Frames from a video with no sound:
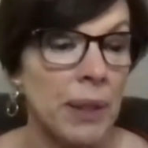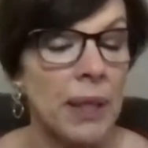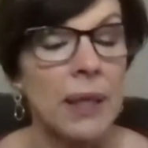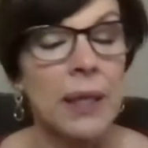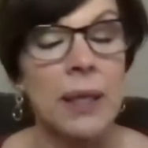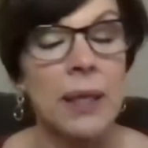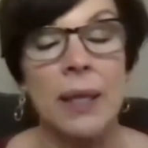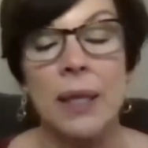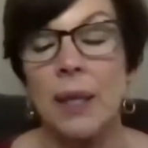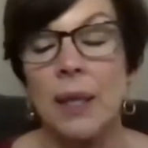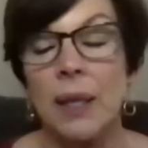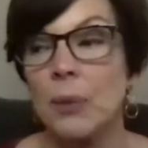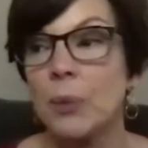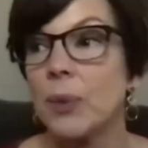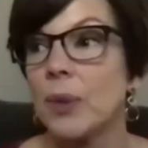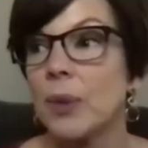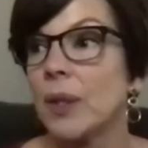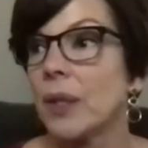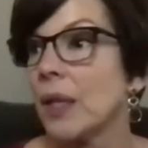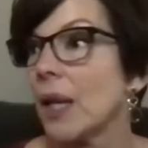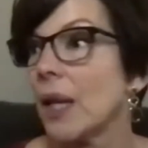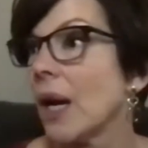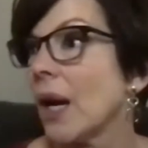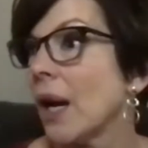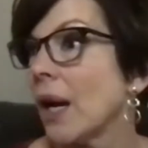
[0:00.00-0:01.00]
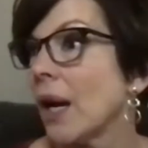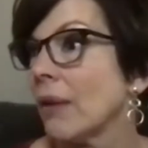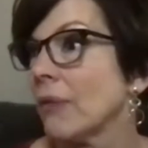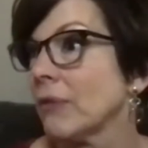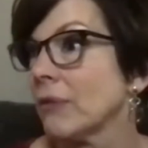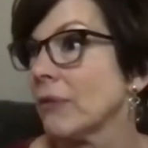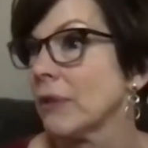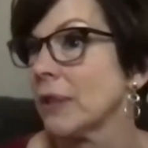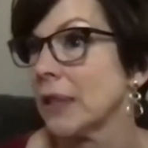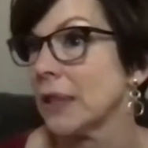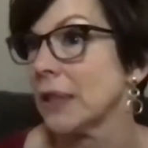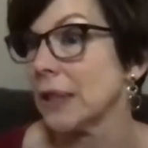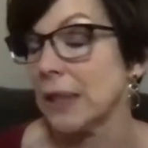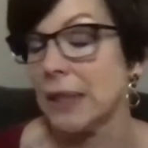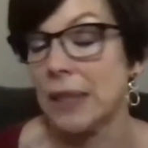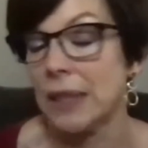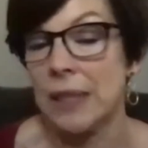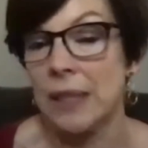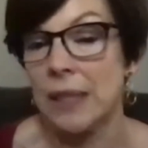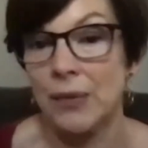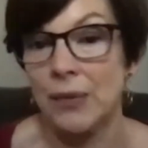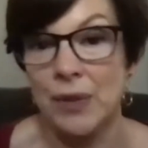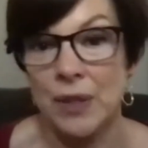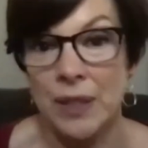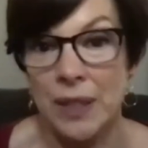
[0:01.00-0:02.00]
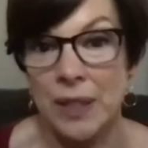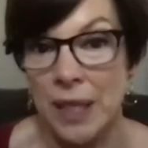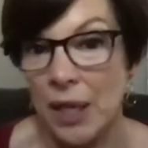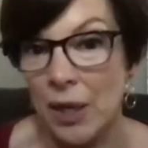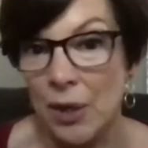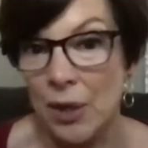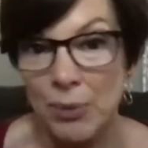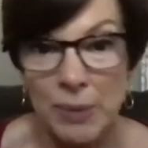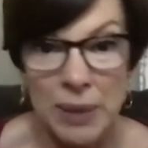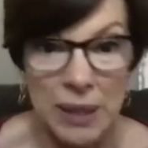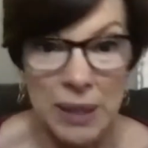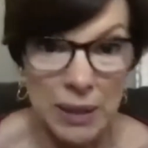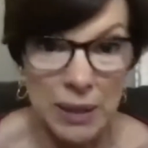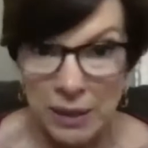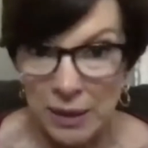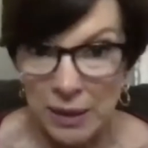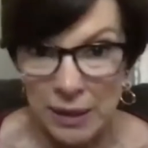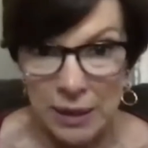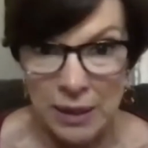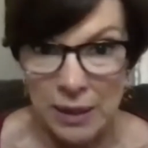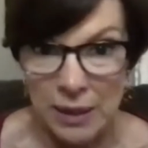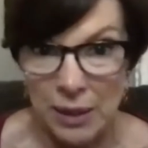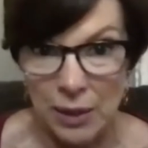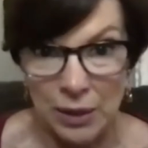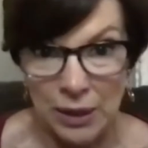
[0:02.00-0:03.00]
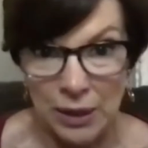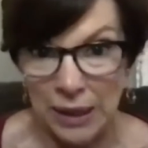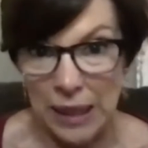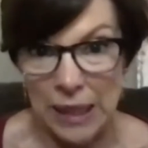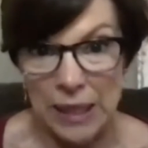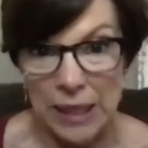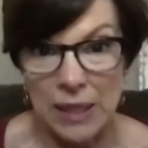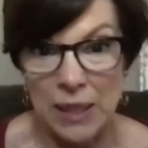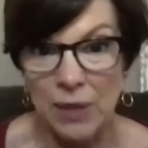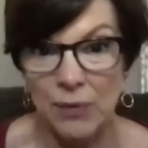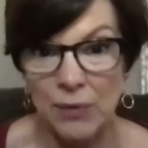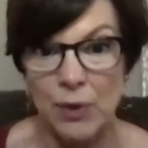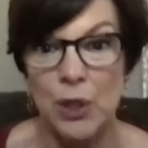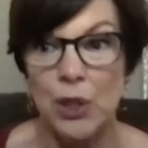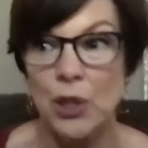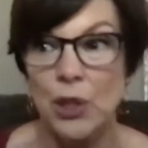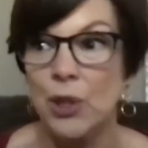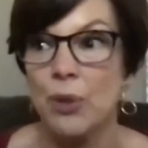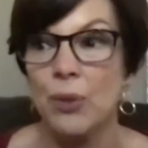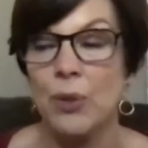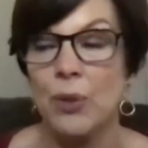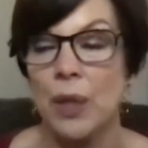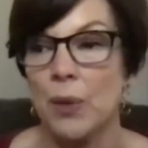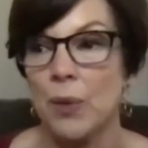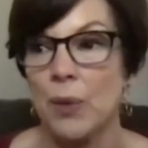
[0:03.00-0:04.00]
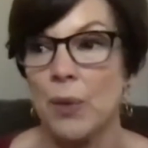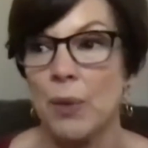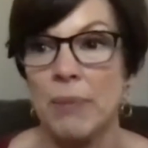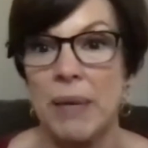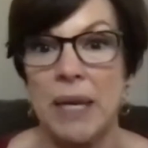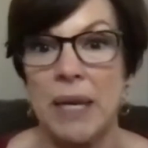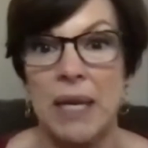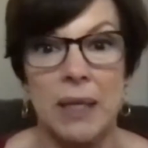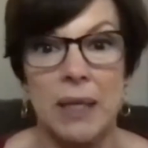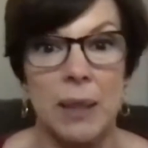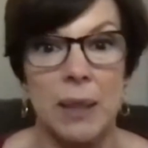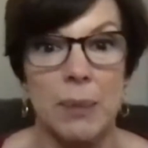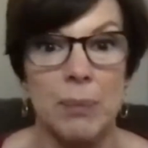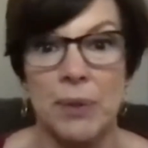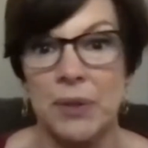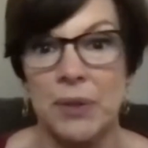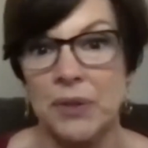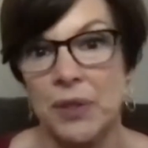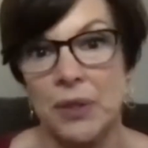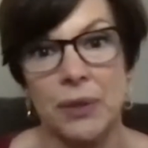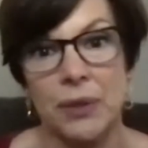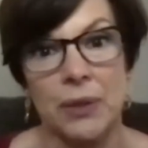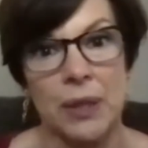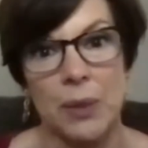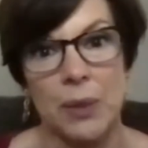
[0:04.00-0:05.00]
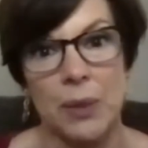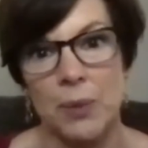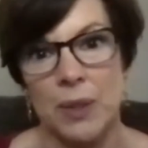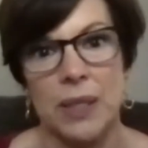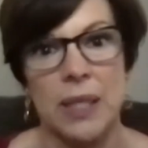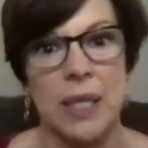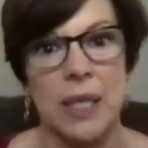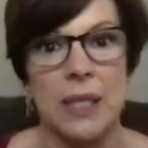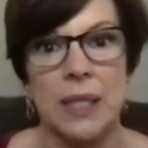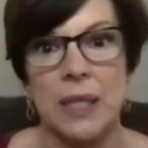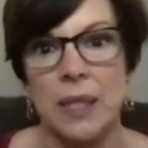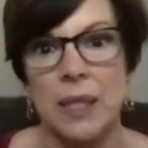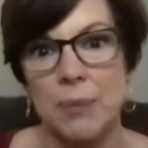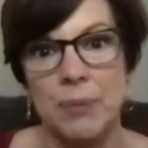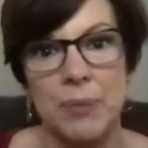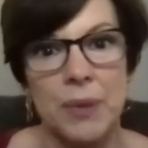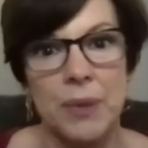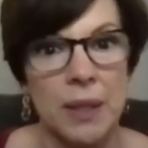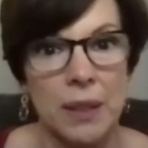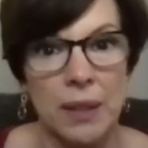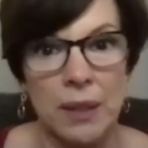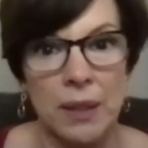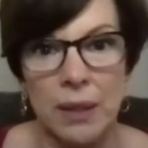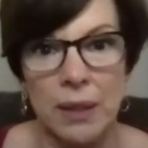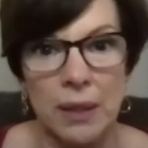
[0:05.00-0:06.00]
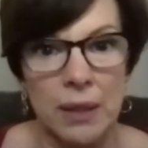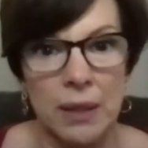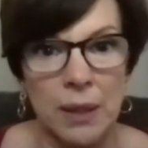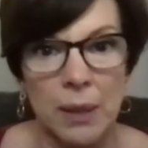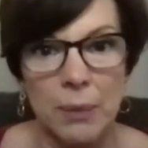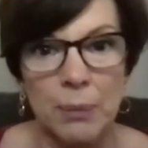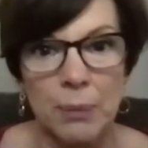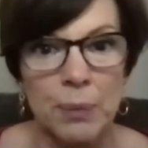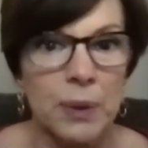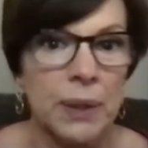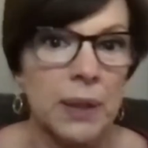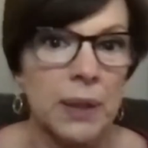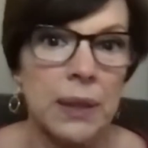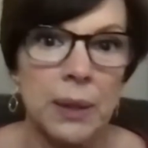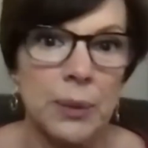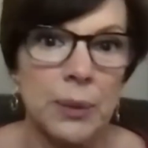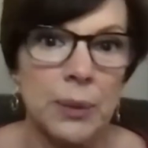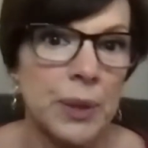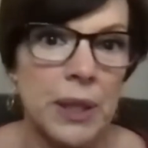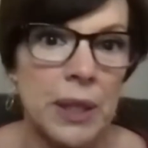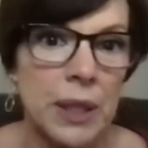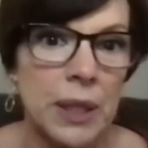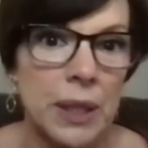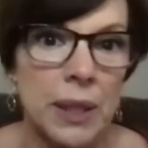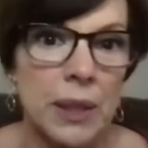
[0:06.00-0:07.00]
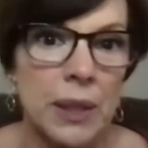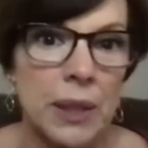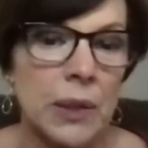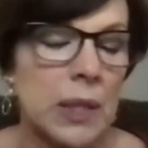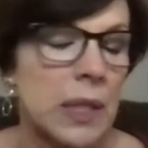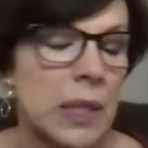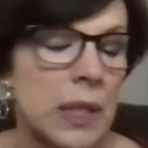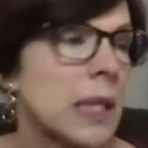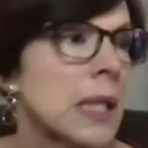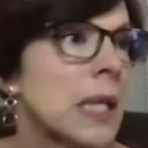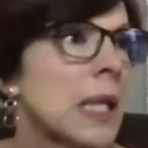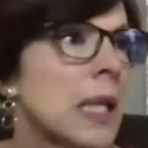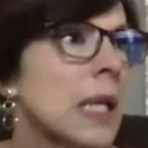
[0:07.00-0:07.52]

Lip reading: And he would not really even tell me, I never knew they were made up until he would say something completely ridiculous.